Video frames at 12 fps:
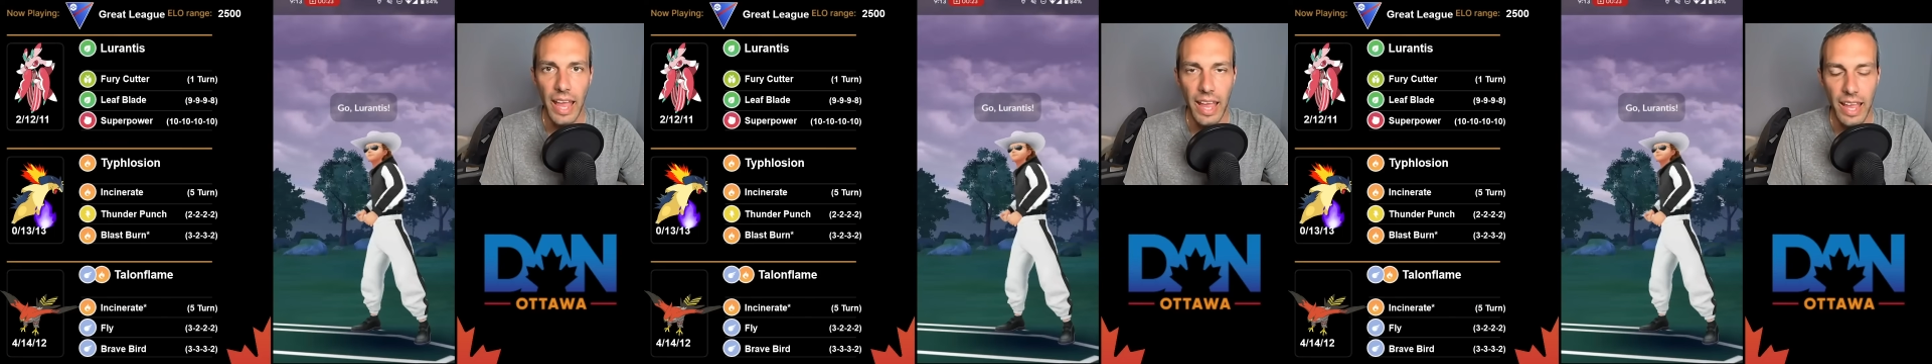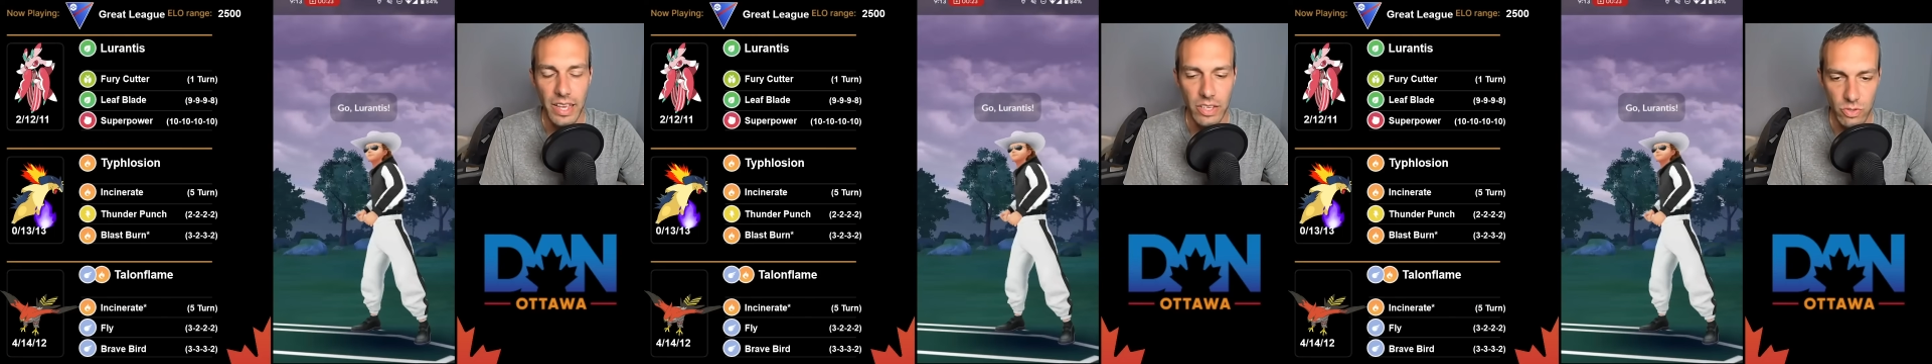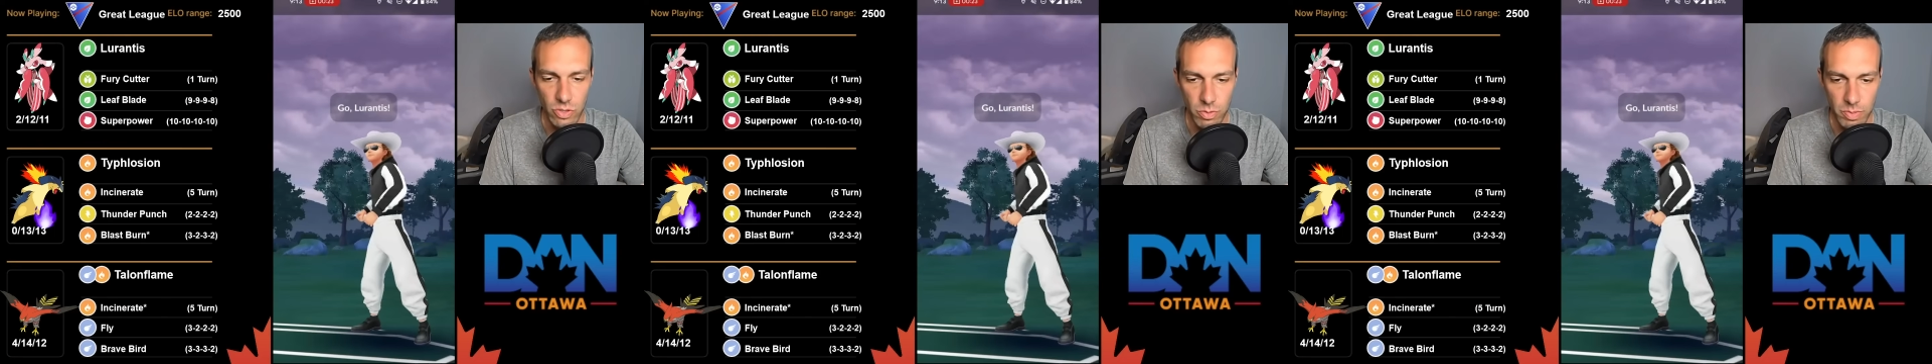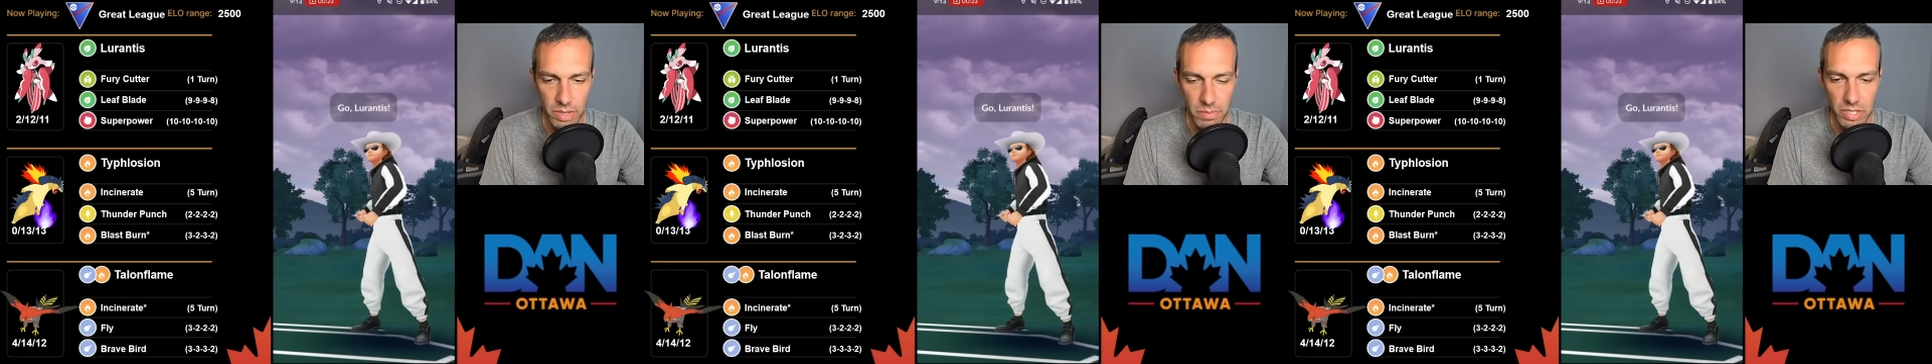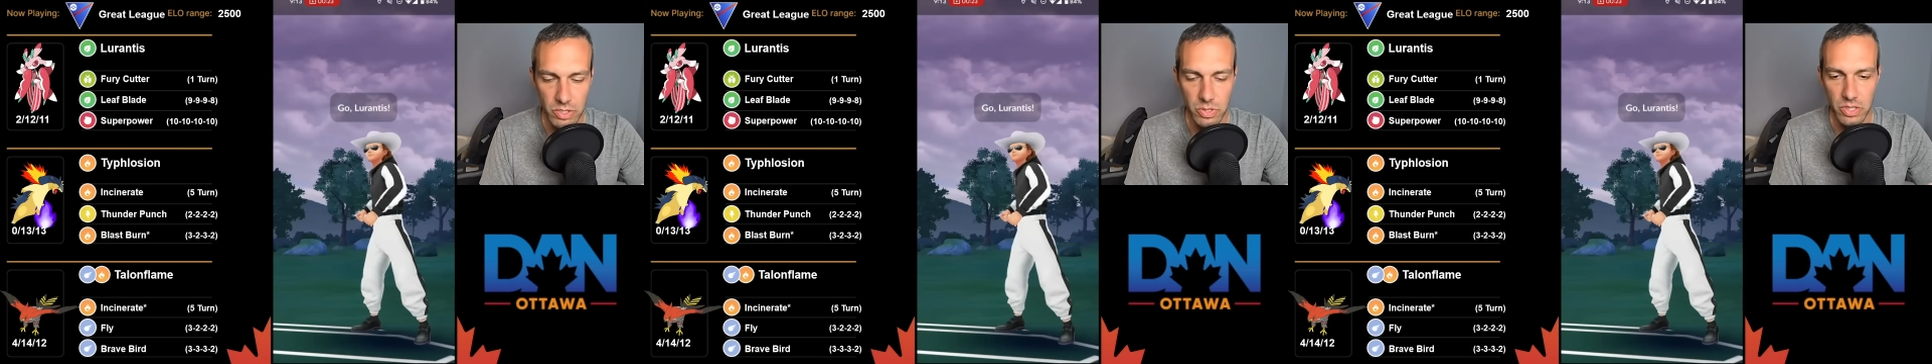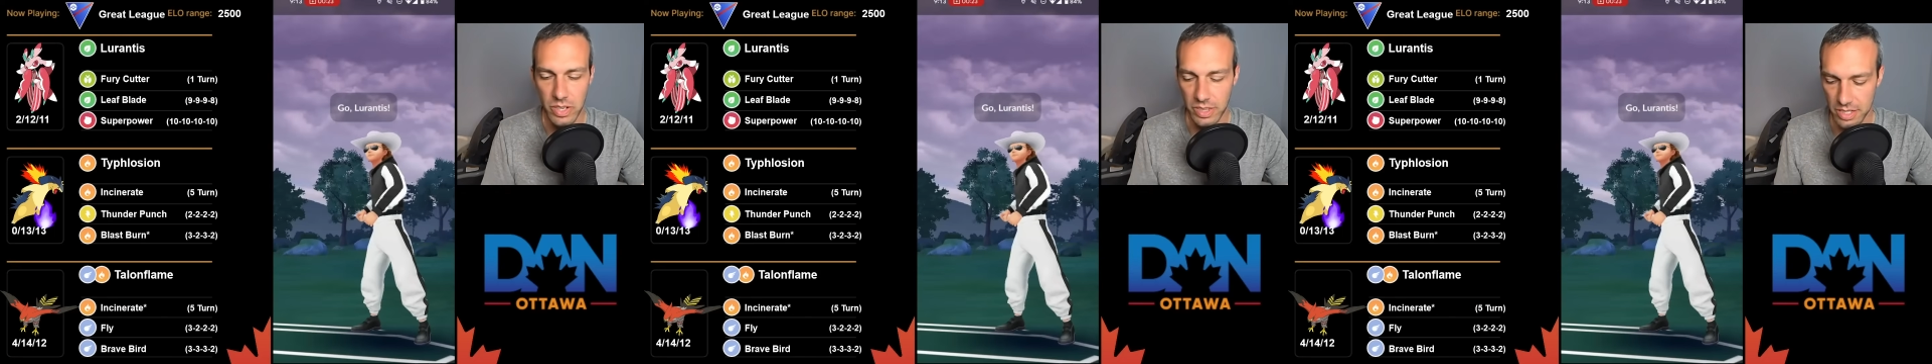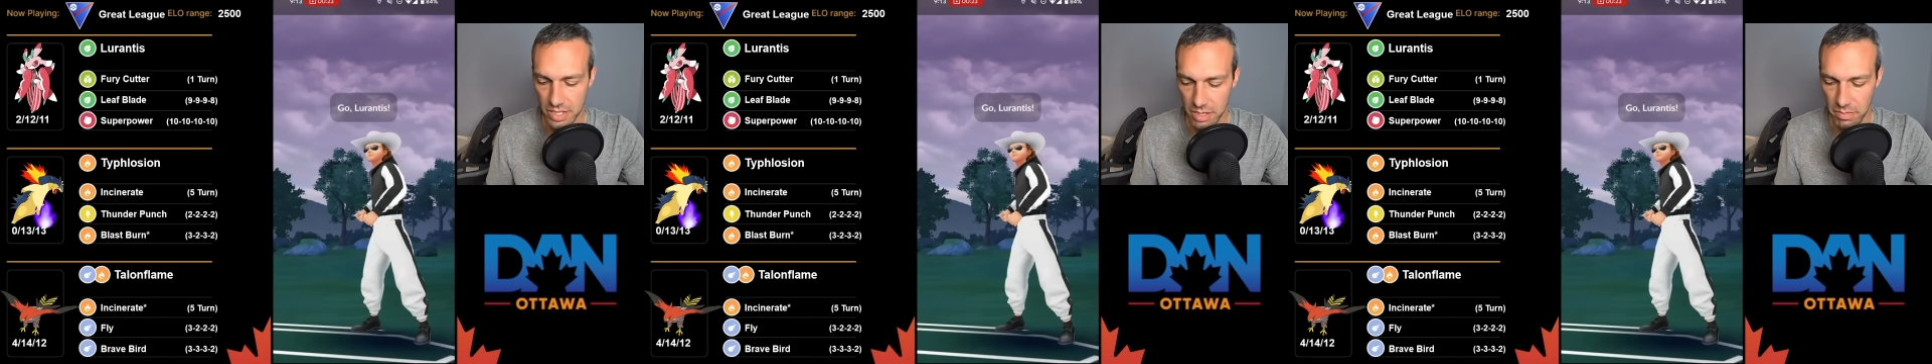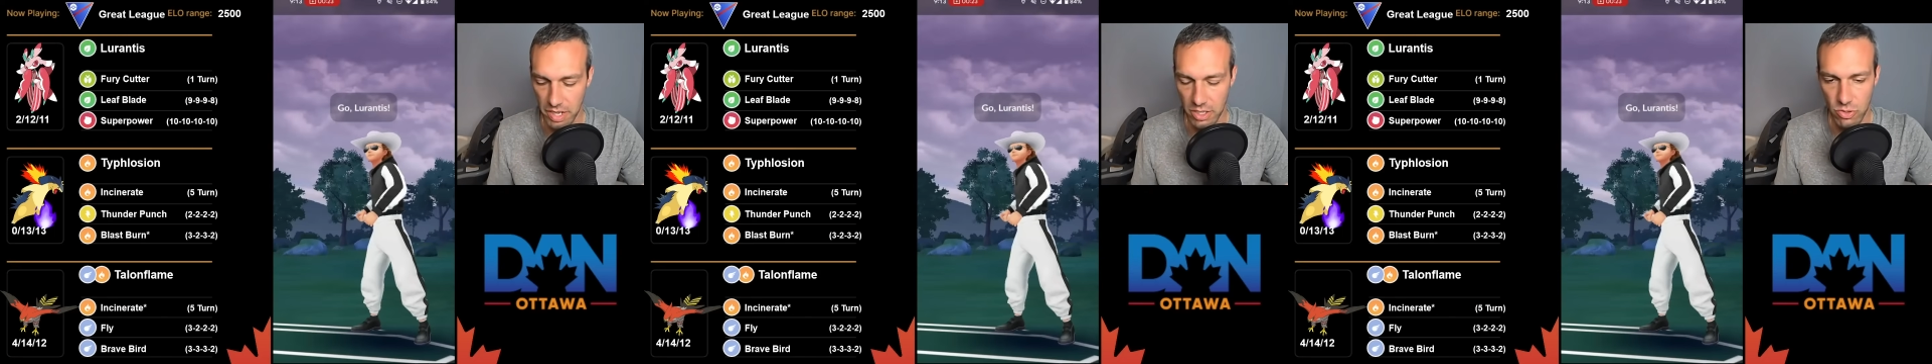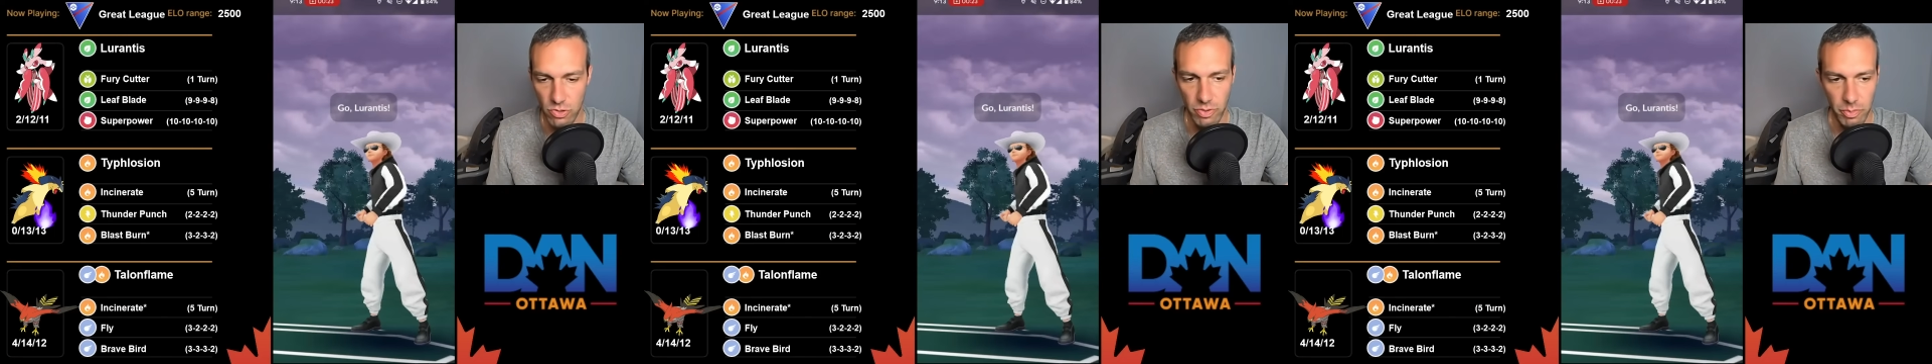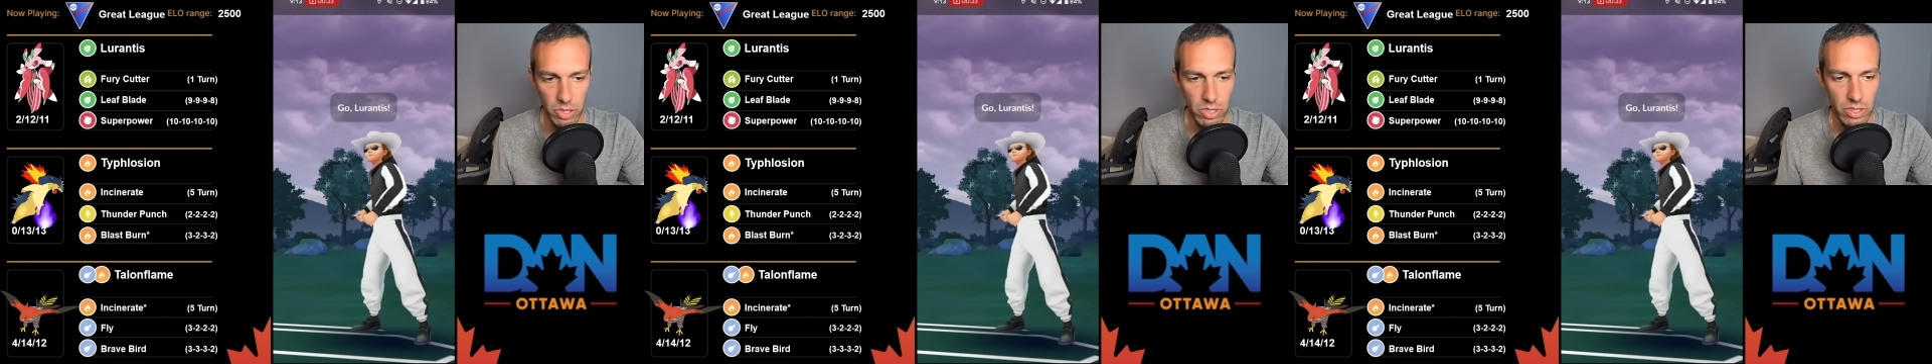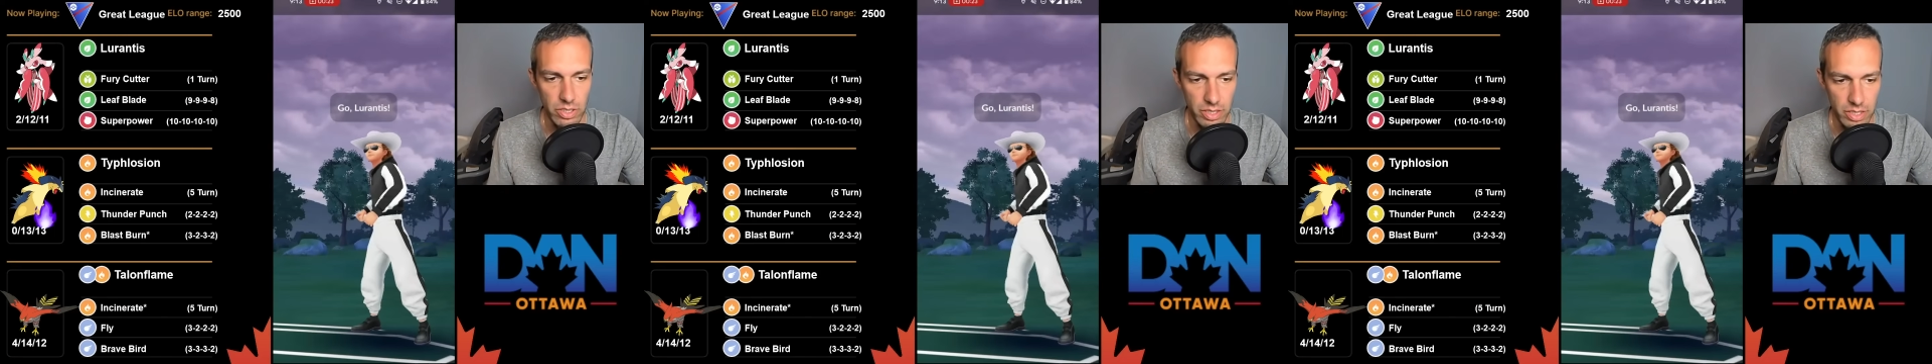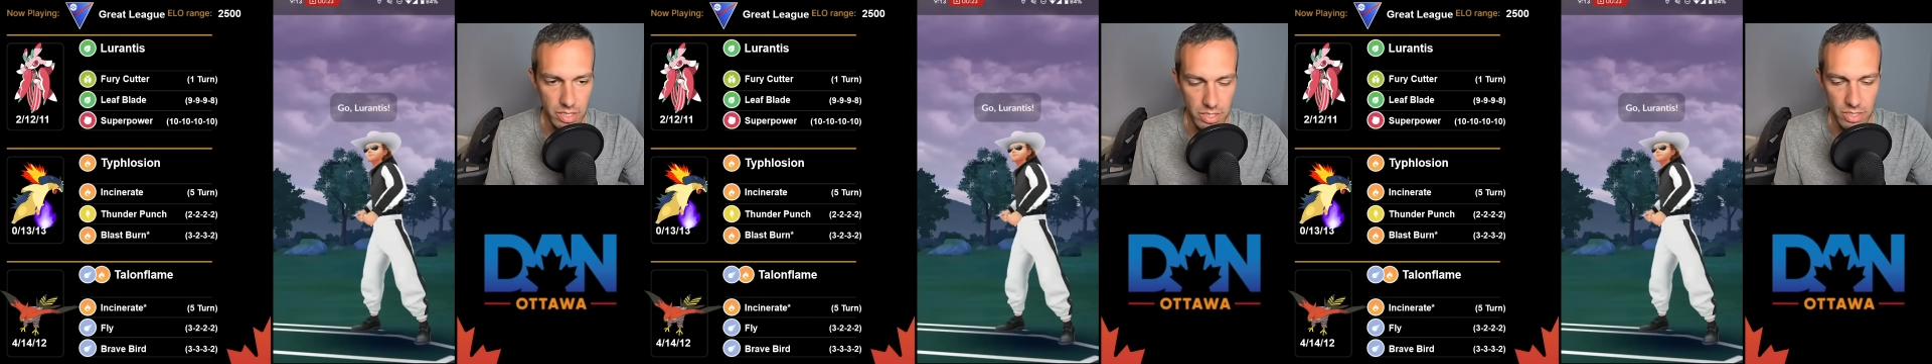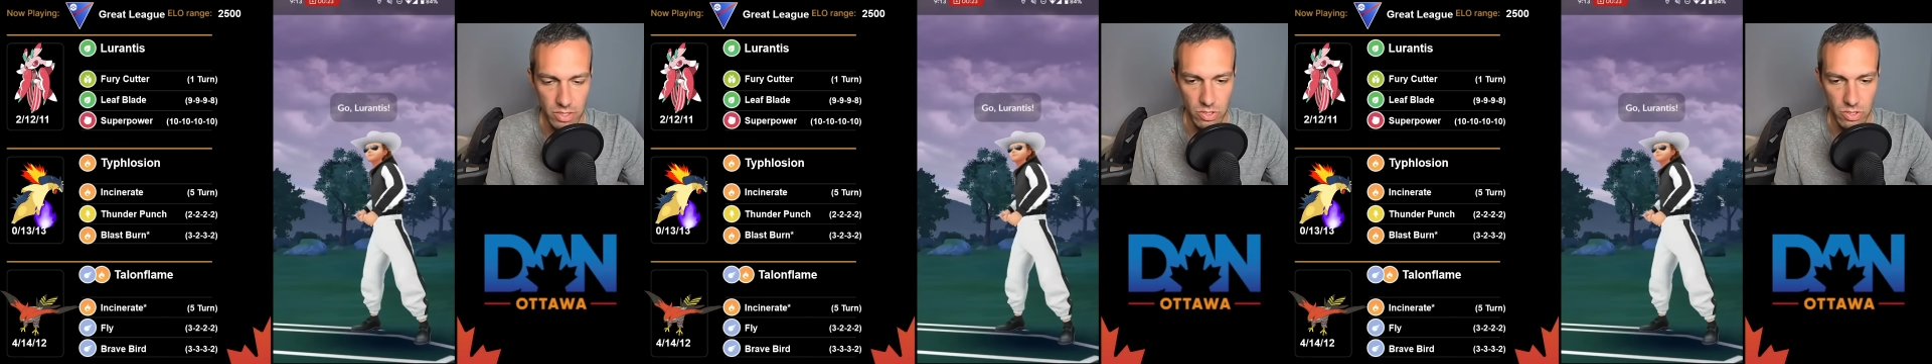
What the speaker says: Hey YouTube, coming at you with the Great League team that I used from earlier in the season.